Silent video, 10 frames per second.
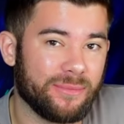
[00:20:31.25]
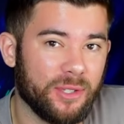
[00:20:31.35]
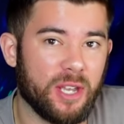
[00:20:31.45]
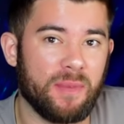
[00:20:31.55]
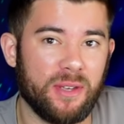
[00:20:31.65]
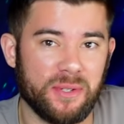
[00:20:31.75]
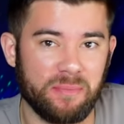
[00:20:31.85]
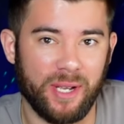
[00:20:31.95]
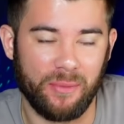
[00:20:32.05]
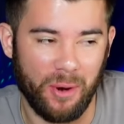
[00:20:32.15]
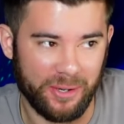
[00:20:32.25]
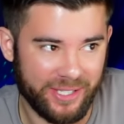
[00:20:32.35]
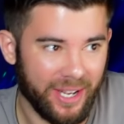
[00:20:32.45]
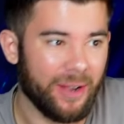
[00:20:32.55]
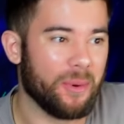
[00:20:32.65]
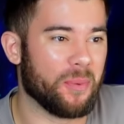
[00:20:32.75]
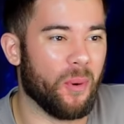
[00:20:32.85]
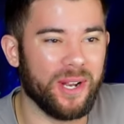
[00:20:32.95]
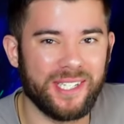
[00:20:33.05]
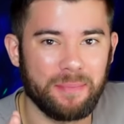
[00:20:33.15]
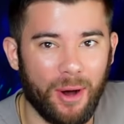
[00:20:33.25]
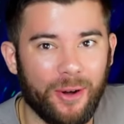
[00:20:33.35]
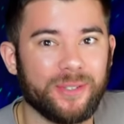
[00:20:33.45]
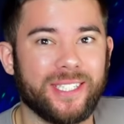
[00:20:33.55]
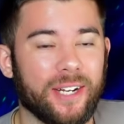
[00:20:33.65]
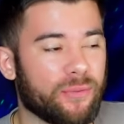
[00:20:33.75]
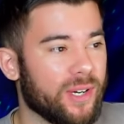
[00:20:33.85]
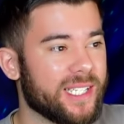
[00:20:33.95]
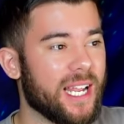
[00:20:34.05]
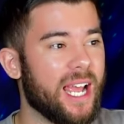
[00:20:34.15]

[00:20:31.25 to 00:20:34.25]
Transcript: Look at me using big words. With one small difference.